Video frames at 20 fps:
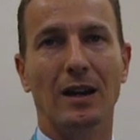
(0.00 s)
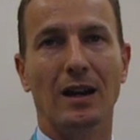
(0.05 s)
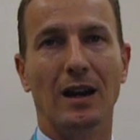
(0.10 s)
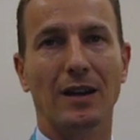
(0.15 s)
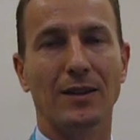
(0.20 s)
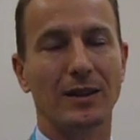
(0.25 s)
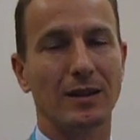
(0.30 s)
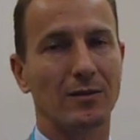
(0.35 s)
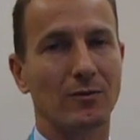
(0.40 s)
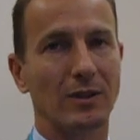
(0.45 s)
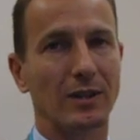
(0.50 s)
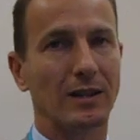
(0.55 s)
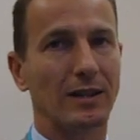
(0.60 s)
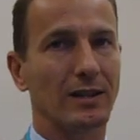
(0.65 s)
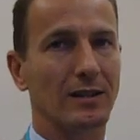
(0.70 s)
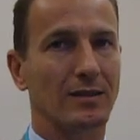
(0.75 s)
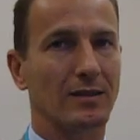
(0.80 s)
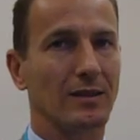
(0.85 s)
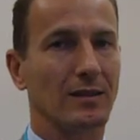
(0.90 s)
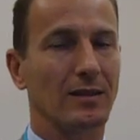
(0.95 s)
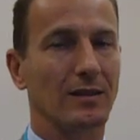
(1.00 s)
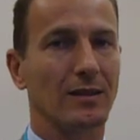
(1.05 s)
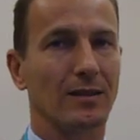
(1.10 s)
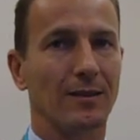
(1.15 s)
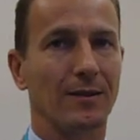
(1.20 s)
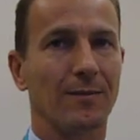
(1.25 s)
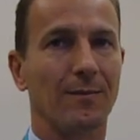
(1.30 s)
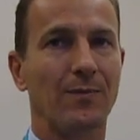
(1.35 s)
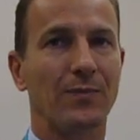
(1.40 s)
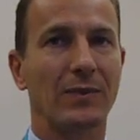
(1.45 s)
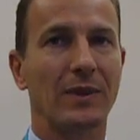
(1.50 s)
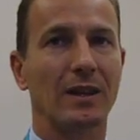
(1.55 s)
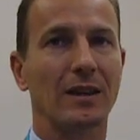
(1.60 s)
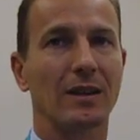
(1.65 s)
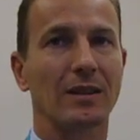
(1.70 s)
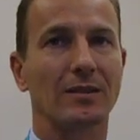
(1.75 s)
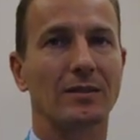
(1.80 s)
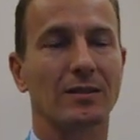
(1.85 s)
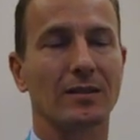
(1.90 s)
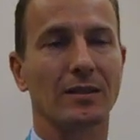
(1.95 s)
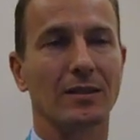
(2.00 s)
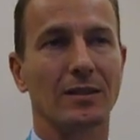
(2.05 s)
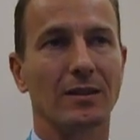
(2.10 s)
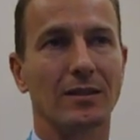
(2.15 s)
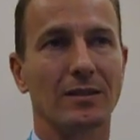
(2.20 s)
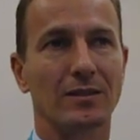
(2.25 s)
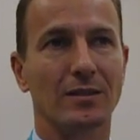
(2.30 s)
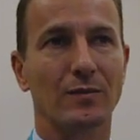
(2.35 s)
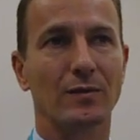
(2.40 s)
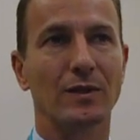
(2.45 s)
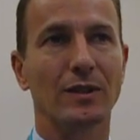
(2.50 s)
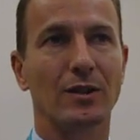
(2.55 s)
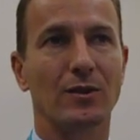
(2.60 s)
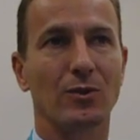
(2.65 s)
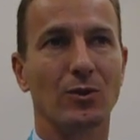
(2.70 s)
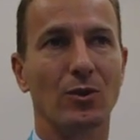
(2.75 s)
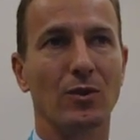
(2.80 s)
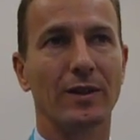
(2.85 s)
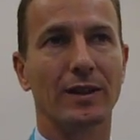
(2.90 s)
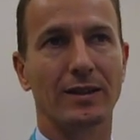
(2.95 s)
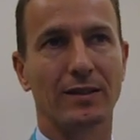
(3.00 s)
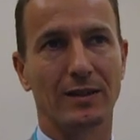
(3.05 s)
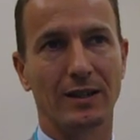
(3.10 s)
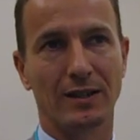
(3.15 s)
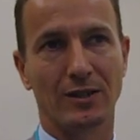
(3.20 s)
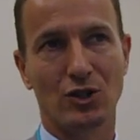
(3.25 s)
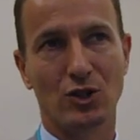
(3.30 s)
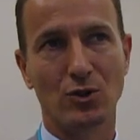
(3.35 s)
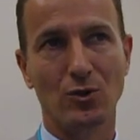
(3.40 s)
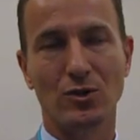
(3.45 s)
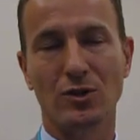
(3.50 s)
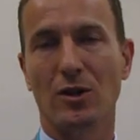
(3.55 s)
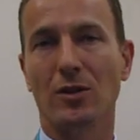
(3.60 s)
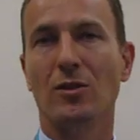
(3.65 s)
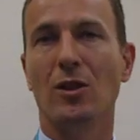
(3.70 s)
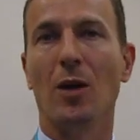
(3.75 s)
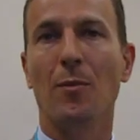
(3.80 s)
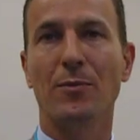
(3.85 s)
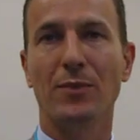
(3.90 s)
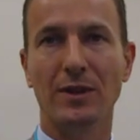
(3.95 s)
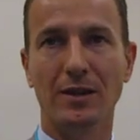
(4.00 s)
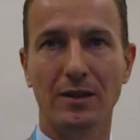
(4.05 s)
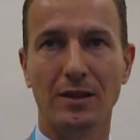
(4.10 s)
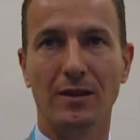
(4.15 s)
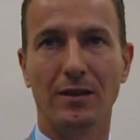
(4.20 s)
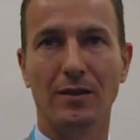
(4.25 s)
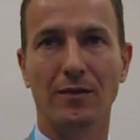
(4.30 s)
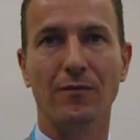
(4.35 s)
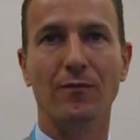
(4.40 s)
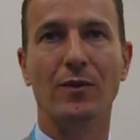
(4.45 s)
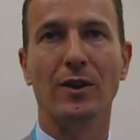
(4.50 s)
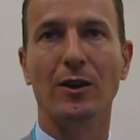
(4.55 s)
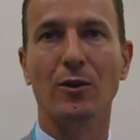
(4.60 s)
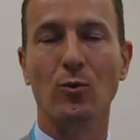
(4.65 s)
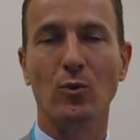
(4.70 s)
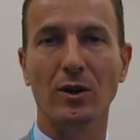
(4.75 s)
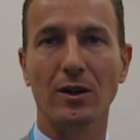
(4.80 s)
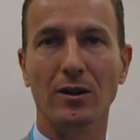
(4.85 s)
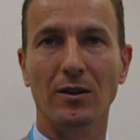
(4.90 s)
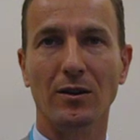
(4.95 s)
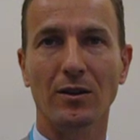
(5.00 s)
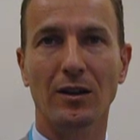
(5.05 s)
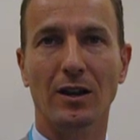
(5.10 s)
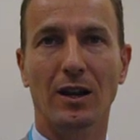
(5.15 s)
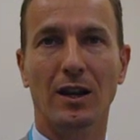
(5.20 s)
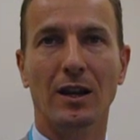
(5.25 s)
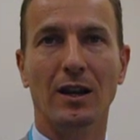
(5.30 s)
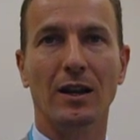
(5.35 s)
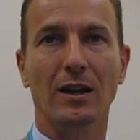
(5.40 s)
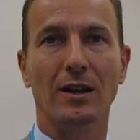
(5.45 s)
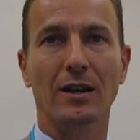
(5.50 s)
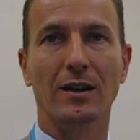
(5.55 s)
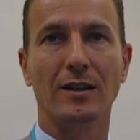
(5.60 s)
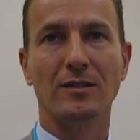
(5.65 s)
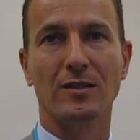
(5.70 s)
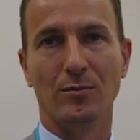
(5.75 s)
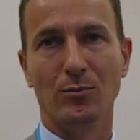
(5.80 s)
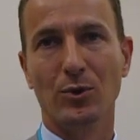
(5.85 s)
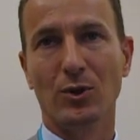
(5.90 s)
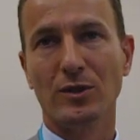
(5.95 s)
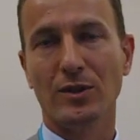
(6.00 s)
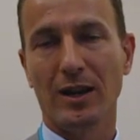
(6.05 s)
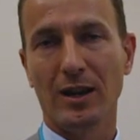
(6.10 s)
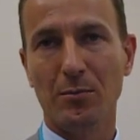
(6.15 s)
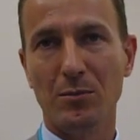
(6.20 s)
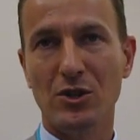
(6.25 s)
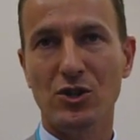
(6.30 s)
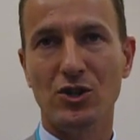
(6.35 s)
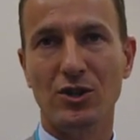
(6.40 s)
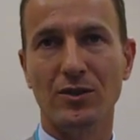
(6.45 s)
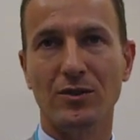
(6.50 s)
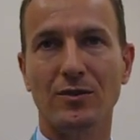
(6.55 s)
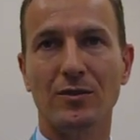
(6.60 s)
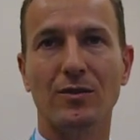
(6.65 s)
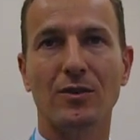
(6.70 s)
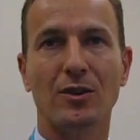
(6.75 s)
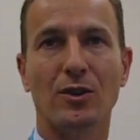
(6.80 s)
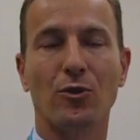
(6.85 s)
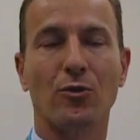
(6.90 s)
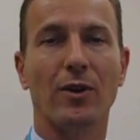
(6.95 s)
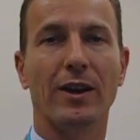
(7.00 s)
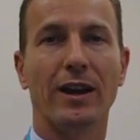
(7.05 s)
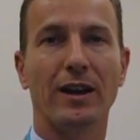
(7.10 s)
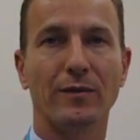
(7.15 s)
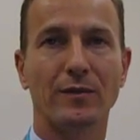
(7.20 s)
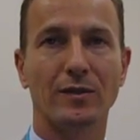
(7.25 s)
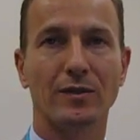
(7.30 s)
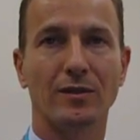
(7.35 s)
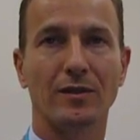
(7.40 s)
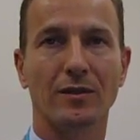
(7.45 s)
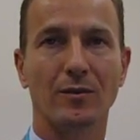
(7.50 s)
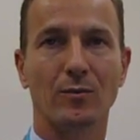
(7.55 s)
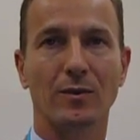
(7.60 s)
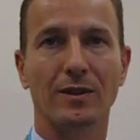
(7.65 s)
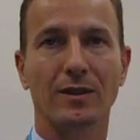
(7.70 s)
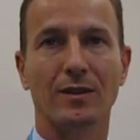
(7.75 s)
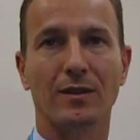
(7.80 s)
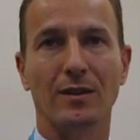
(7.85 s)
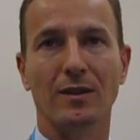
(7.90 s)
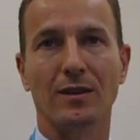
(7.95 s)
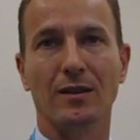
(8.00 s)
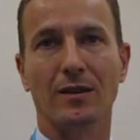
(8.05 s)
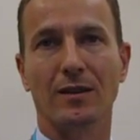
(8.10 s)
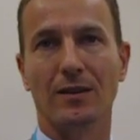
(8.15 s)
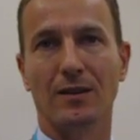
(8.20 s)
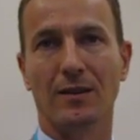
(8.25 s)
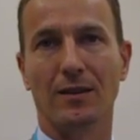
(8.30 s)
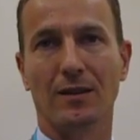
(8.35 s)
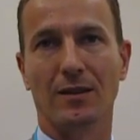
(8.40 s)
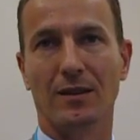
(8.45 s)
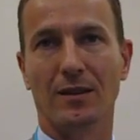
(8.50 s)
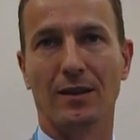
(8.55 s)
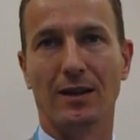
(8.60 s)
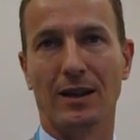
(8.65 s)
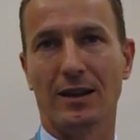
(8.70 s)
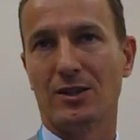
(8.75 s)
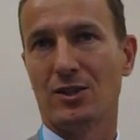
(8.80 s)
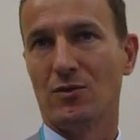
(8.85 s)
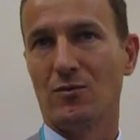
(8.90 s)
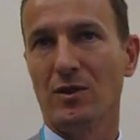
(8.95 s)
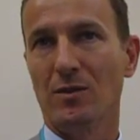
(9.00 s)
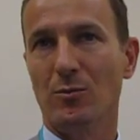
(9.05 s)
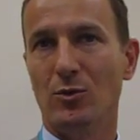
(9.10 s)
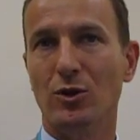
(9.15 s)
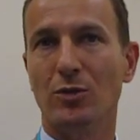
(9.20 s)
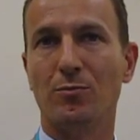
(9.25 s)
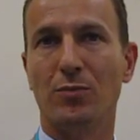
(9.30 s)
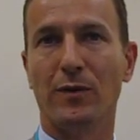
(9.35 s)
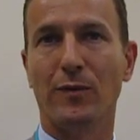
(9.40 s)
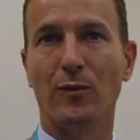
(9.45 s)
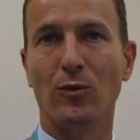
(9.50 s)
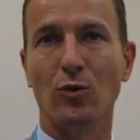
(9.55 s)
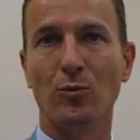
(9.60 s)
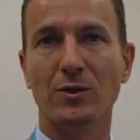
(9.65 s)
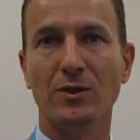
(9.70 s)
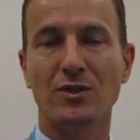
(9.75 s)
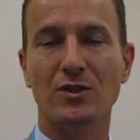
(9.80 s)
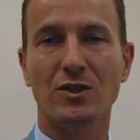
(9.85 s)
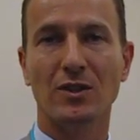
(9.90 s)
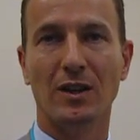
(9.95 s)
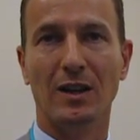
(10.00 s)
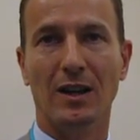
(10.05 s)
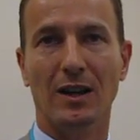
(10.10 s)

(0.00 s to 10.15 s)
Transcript: I think really it's a it's a, it's a vehicle that that suits our company very well. Uh, it's a multi-mission craft with uh, extreme good performance.